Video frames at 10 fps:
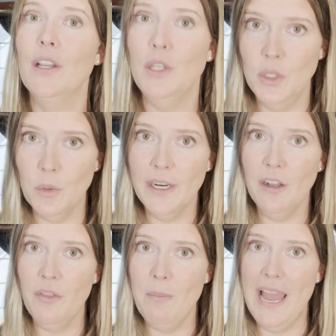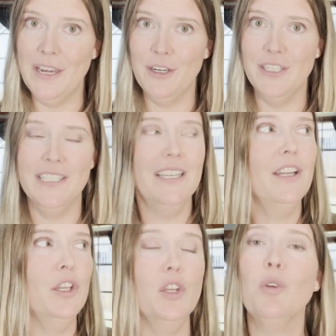your health matters,
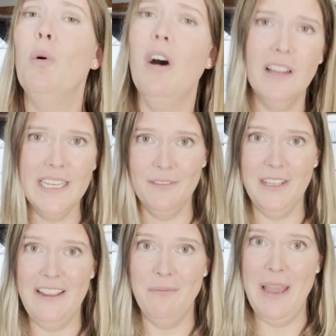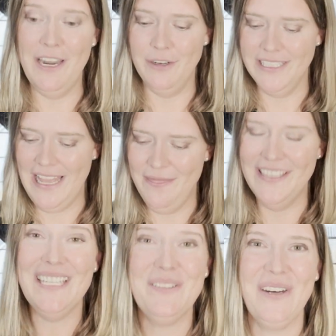your quality of life matters, and
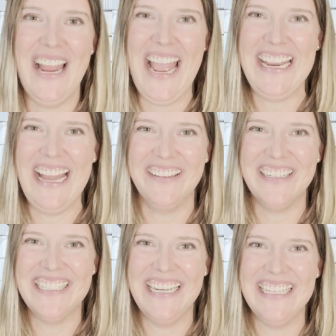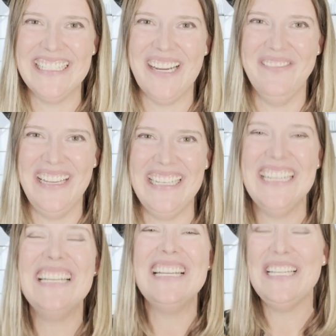this is where high calorie shakes come in.
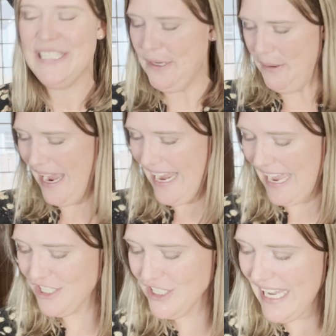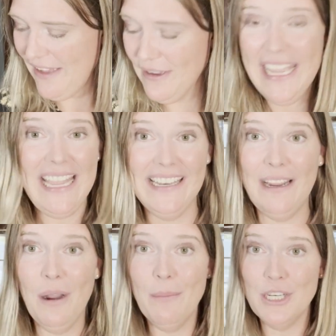So I actually have a
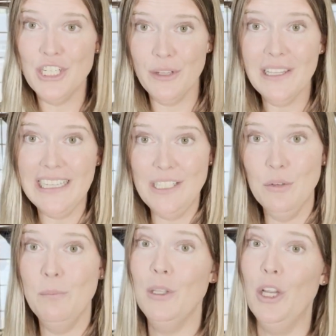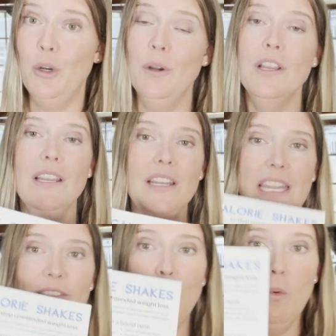handout. I'm going to share the link to it below.
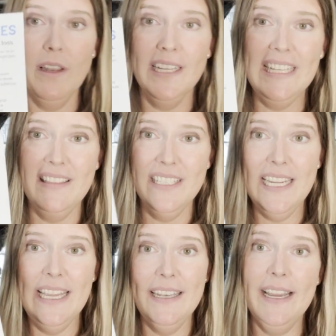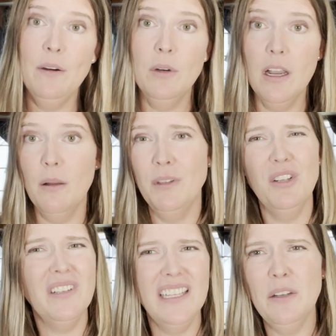If you want to get this handout,
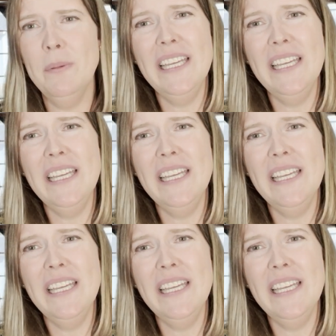you'll be